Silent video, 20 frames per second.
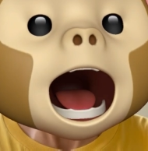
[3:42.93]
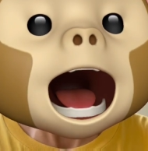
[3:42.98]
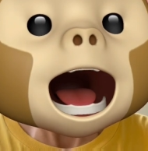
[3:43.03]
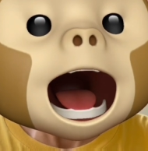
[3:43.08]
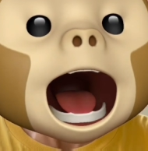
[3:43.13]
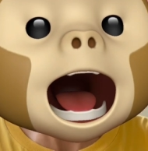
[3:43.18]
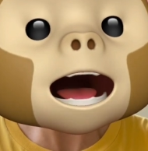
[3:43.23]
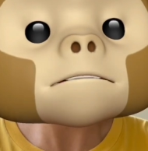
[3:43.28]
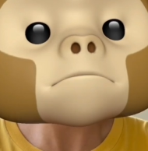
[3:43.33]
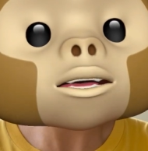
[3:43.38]

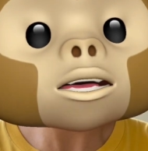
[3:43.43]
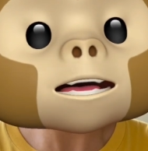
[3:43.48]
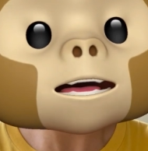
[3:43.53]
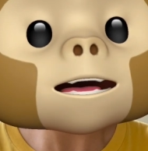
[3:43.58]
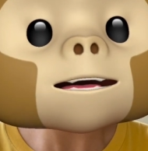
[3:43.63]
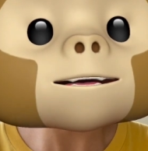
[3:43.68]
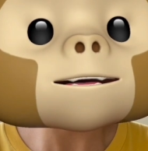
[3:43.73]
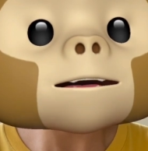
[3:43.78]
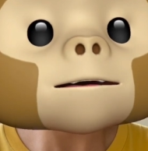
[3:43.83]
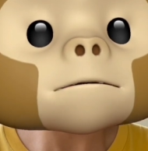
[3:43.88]
after
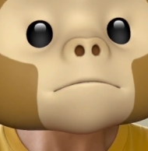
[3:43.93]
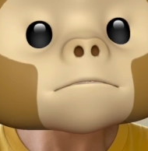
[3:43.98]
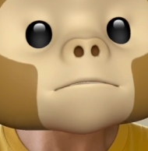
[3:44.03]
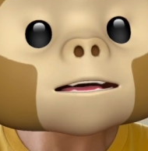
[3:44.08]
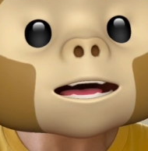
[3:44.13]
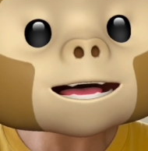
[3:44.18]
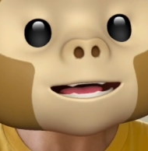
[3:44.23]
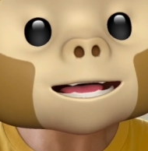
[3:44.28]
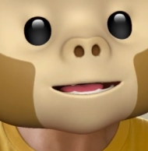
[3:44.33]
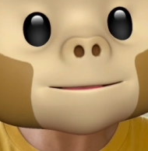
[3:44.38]
the
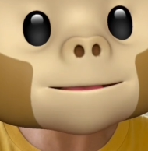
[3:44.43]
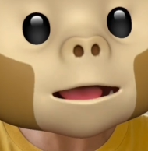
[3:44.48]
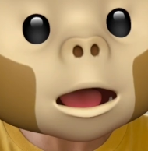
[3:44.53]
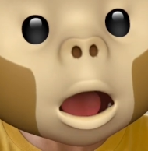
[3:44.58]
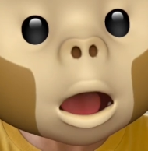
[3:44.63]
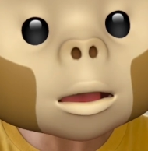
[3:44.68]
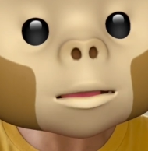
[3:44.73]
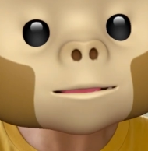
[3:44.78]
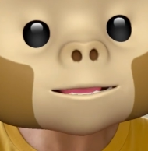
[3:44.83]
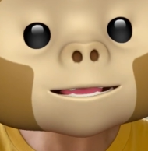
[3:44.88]
first
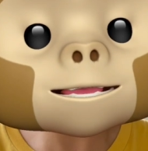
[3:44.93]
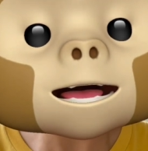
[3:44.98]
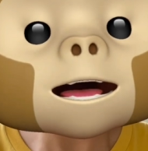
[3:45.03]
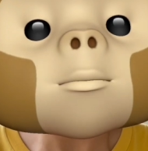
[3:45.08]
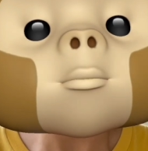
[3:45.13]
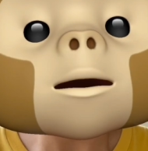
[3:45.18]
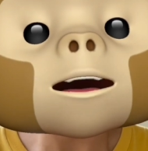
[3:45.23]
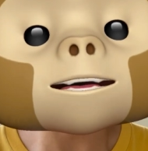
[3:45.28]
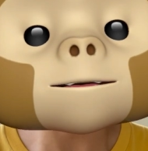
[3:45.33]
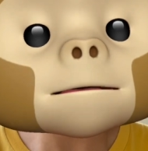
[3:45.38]
post
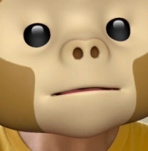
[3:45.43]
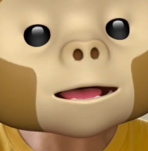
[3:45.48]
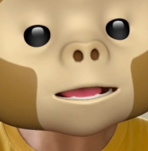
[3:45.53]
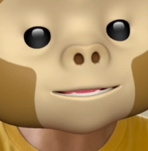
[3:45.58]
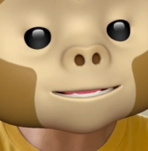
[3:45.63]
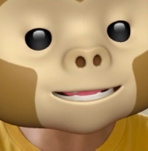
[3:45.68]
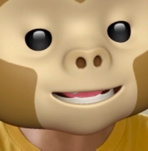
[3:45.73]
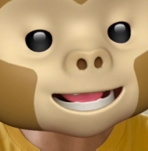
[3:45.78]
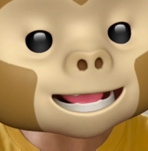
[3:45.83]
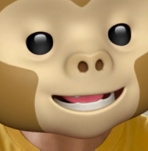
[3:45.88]
was
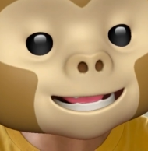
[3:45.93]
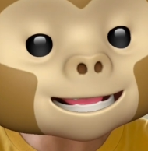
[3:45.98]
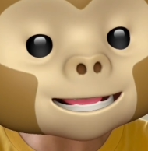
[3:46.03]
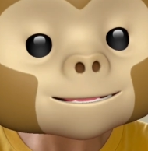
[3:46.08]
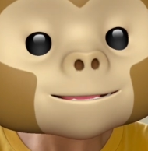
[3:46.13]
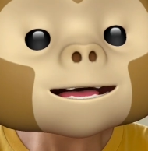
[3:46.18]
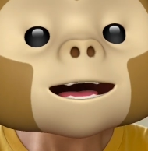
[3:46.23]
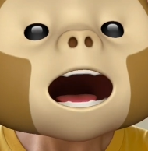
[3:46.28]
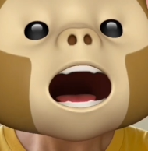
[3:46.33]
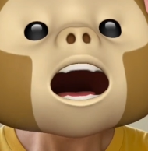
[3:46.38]
posted,
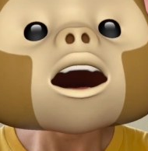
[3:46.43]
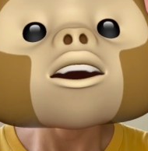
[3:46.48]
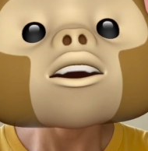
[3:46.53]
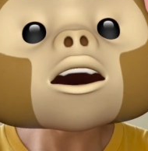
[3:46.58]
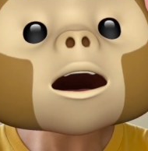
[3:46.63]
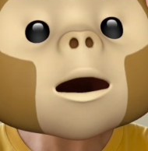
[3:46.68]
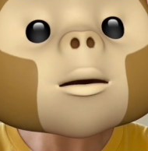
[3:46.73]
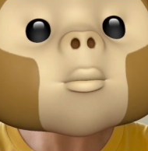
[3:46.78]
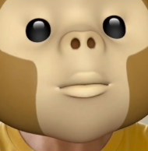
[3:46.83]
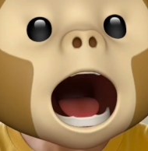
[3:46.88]

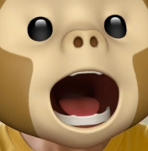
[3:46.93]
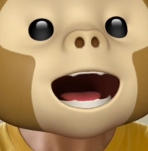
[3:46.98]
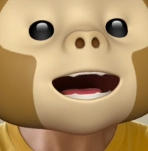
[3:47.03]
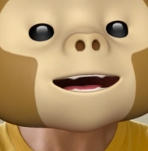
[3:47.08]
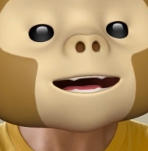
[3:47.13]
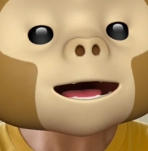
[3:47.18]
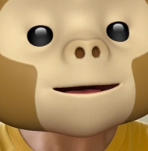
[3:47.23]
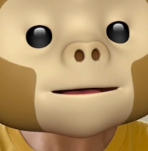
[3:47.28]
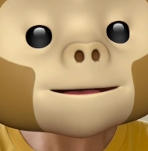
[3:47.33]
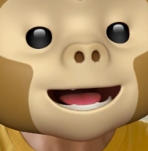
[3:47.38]
no one
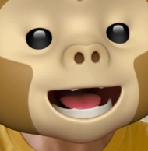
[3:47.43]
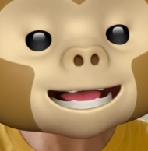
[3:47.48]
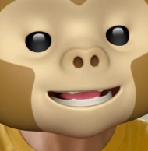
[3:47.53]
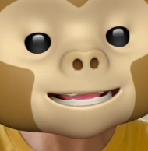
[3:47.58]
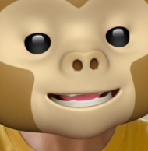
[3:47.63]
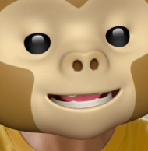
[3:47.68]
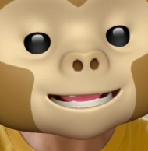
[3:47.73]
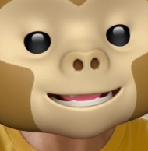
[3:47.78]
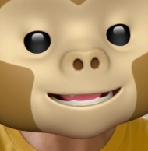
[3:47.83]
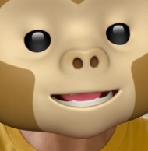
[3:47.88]

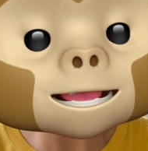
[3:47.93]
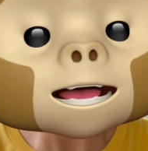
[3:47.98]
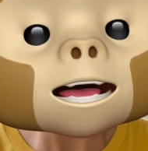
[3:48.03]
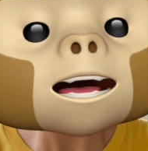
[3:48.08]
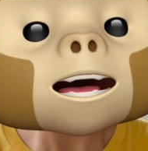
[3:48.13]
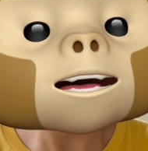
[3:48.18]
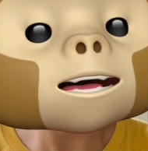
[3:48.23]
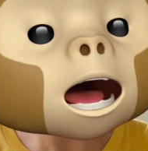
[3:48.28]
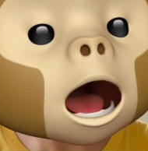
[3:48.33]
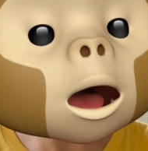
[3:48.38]
commented,
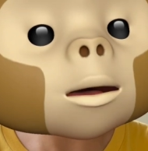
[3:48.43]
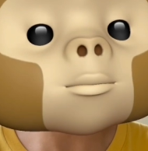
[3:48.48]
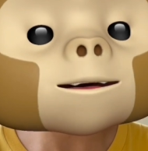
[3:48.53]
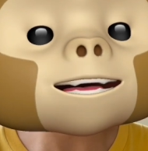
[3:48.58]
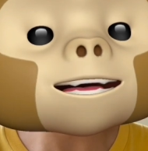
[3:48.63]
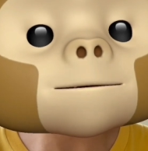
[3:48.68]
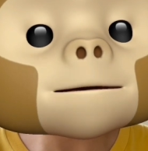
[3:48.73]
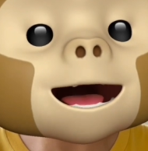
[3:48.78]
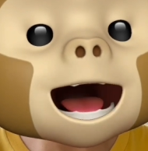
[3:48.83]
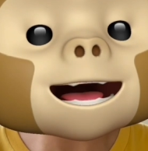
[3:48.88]
no
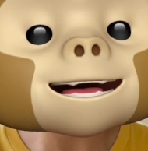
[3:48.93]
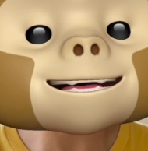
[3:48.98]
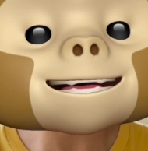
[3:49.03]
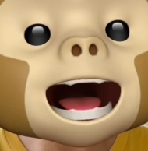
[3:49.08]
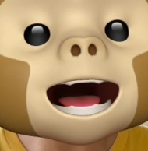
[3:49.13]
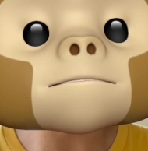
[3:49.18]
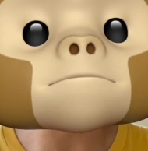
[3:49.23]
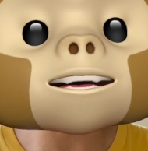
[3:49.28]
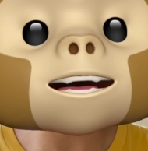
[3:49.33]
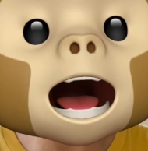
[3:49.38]
response
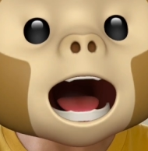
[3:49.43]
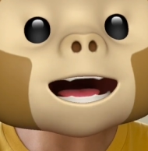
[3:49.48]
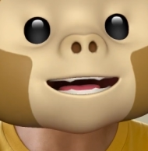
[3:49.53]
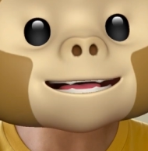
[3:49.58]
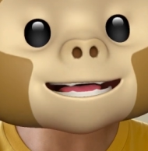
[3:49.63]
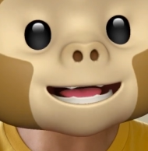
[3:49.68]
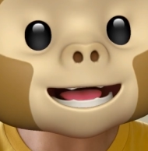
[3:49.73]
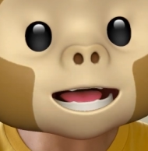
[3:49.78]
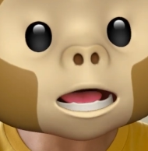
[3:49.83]
after asking